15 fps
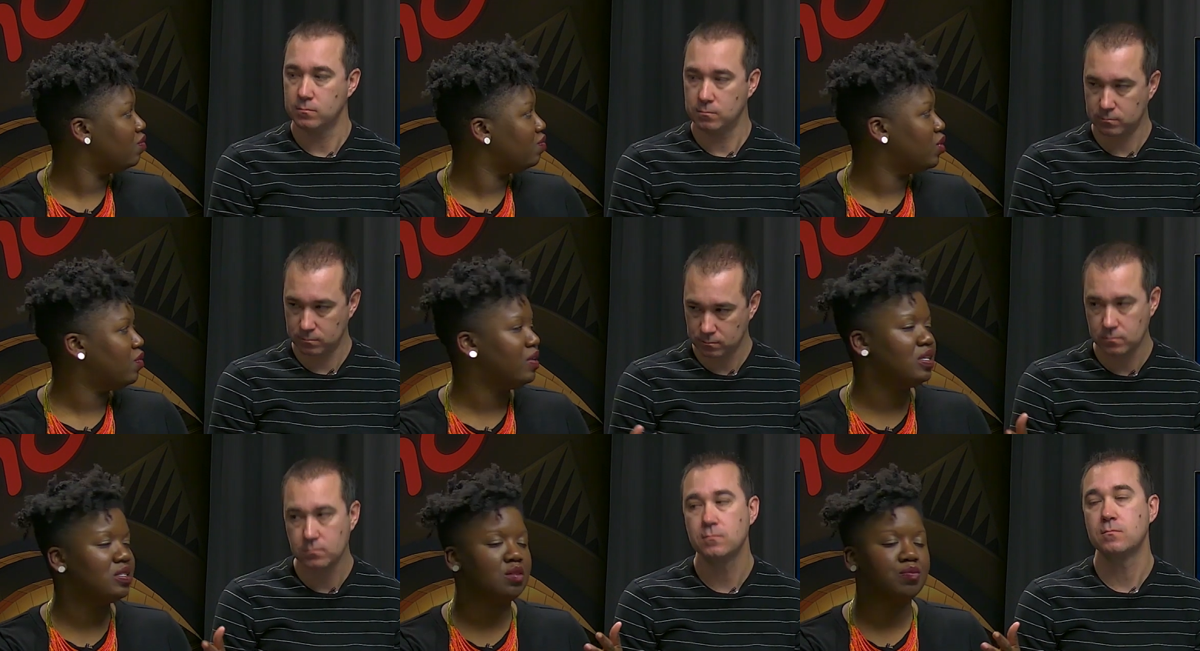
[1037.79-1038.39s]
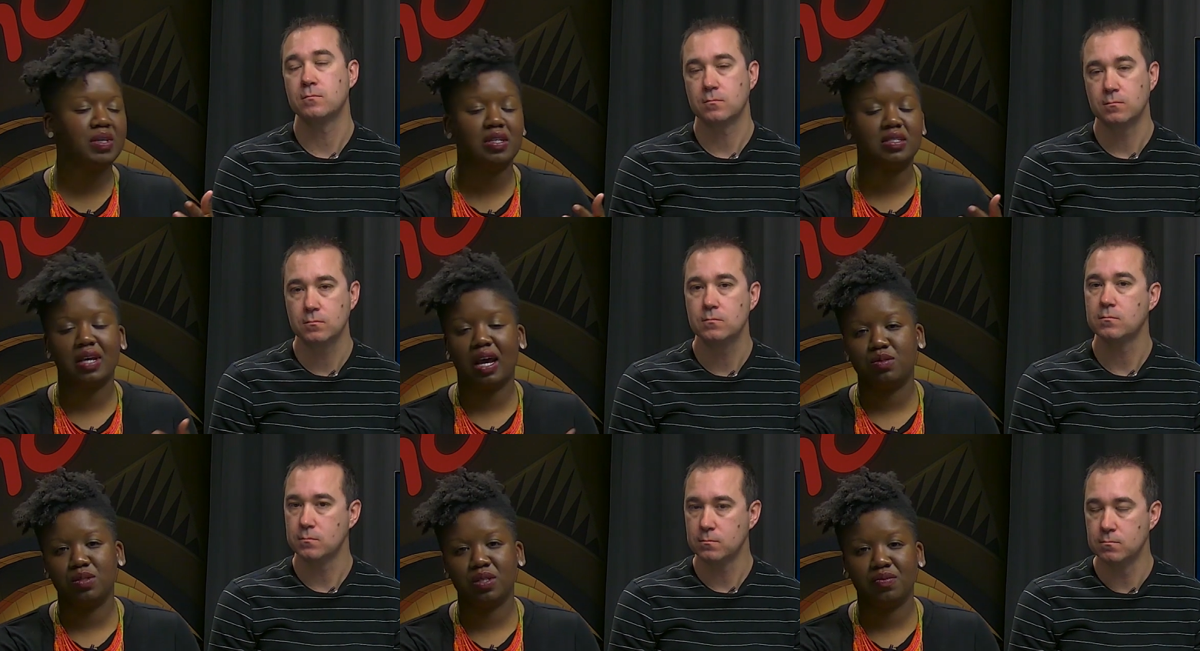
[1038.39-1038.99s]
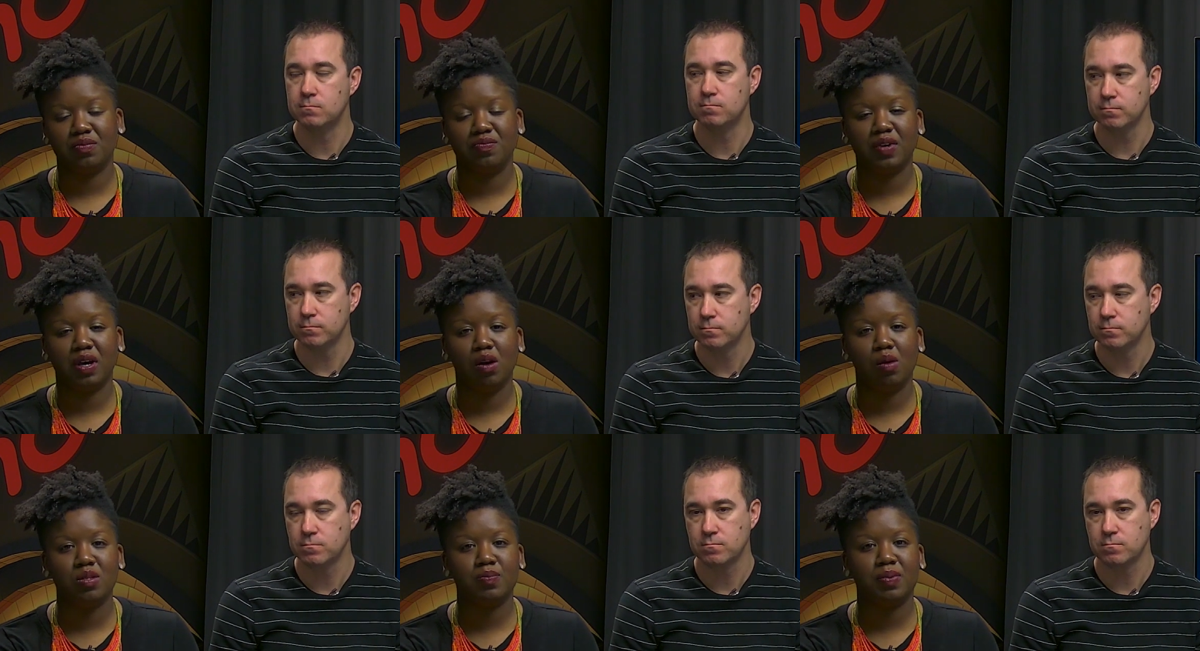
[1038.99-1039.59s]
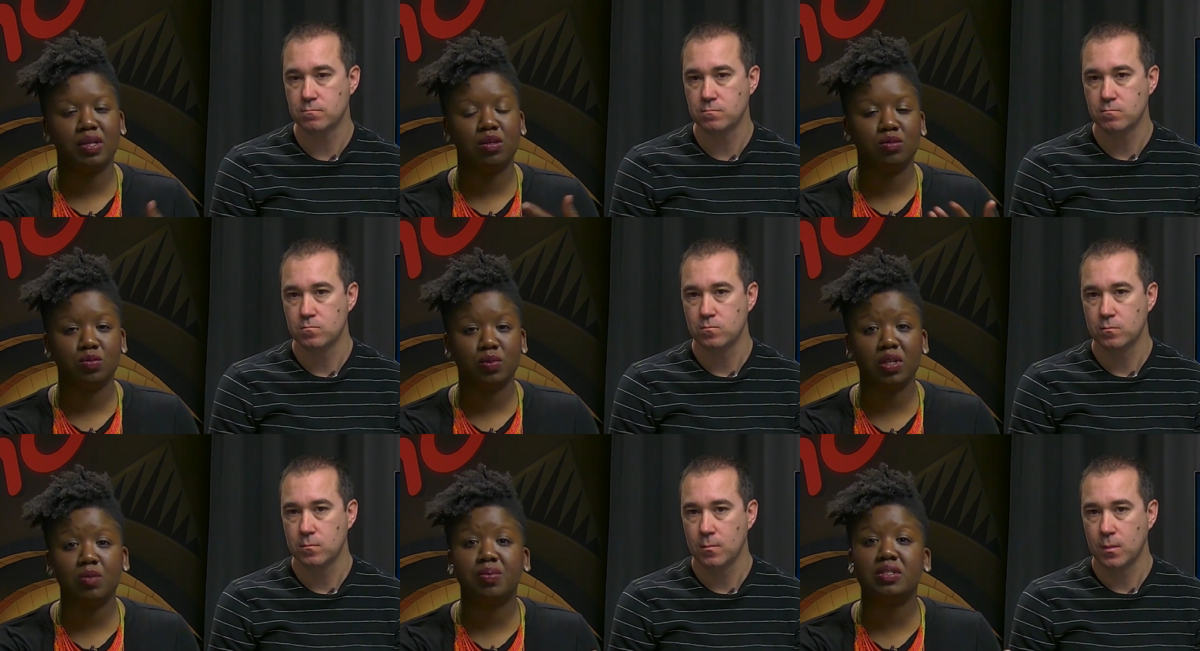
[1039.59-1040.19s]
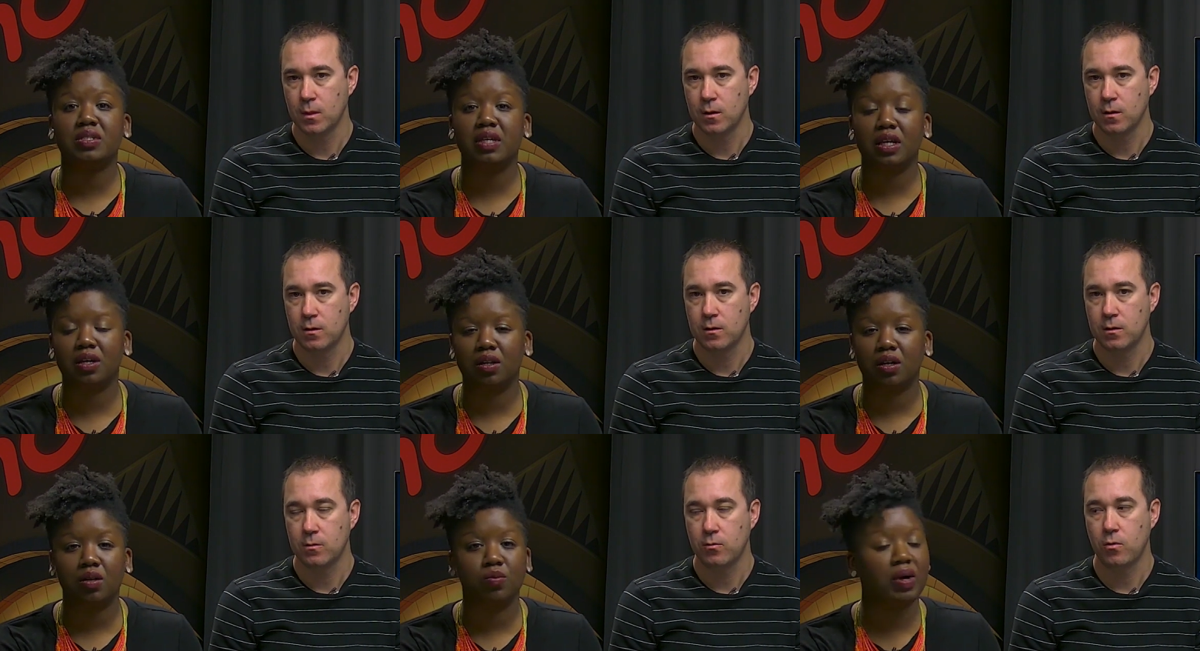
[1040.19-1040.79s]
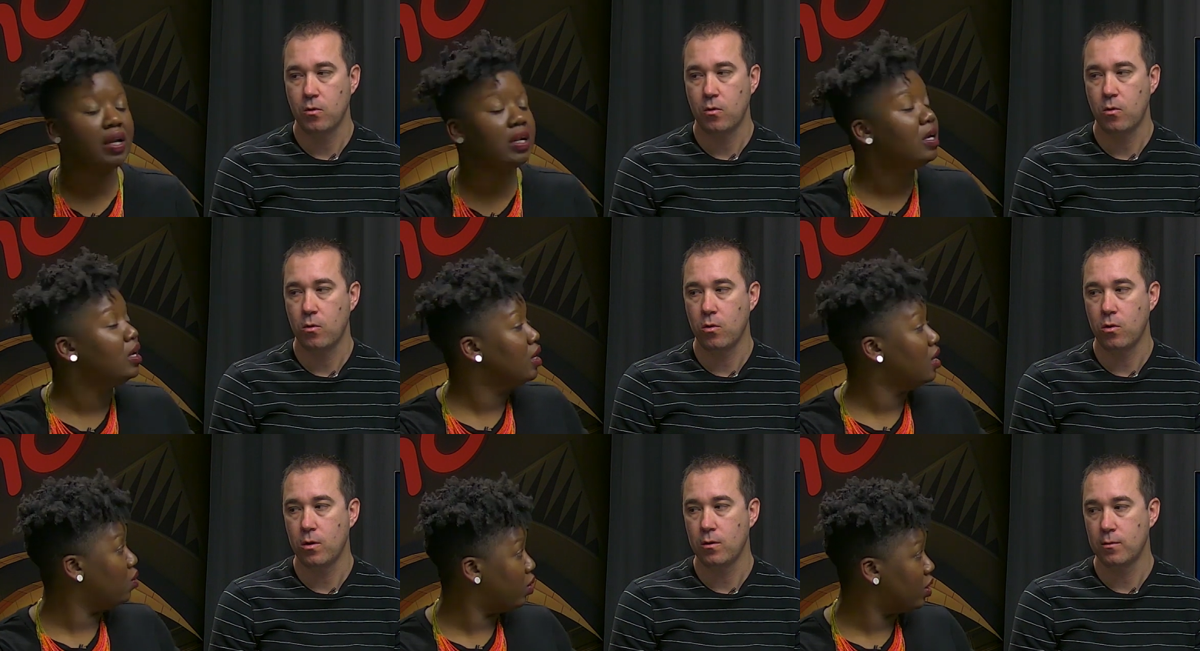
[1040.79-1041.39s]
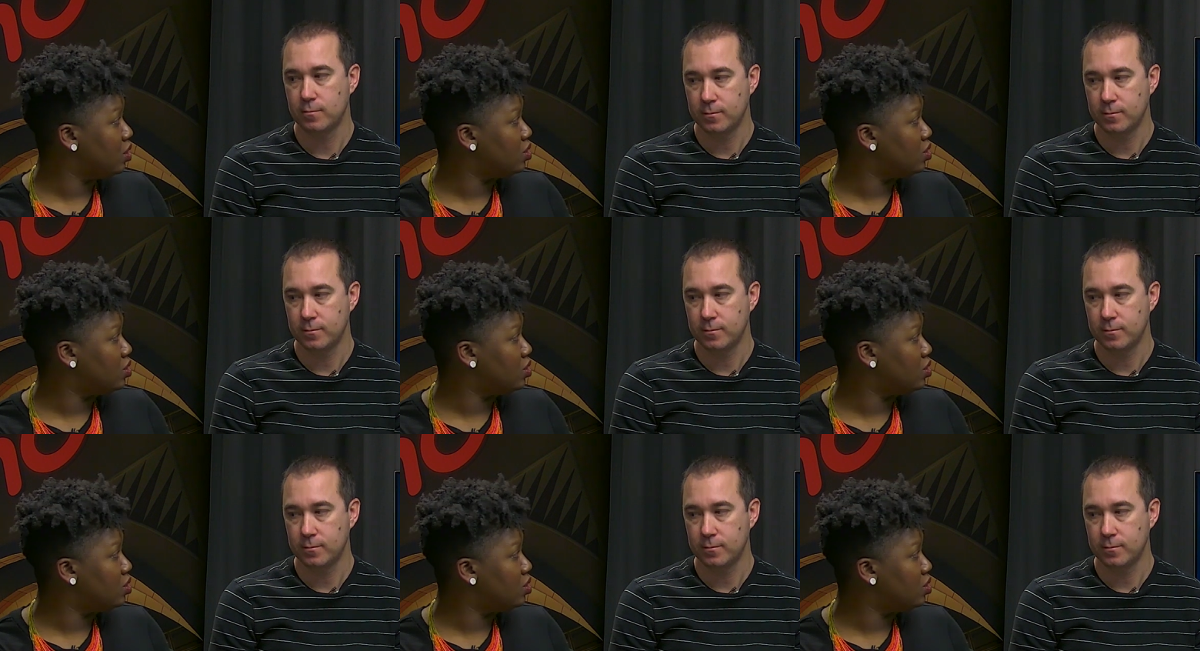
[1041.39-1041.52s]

Speaker 1: different kind of movies and be attached with different mm-hmm. films. But he was really particular in what